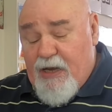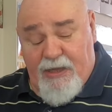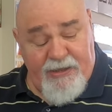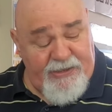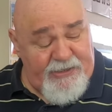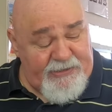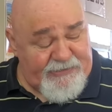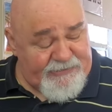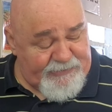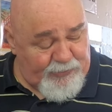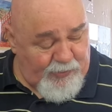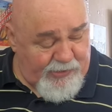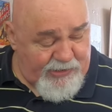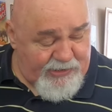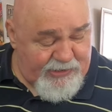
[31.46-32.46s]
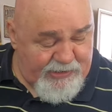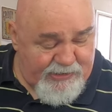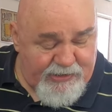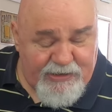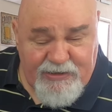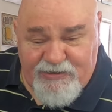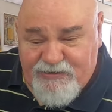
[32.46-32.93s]
And this one
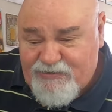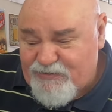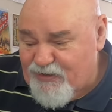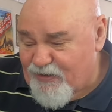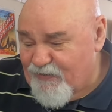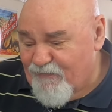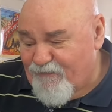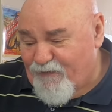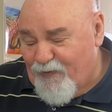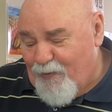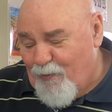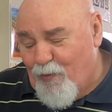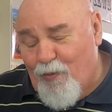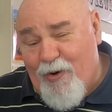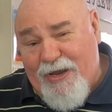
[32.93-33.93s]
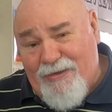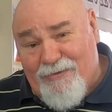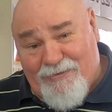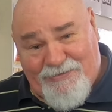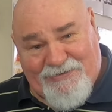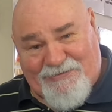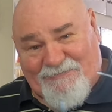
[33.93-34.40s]
is from
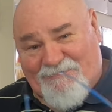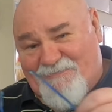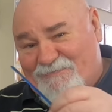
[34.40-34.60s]
Wales,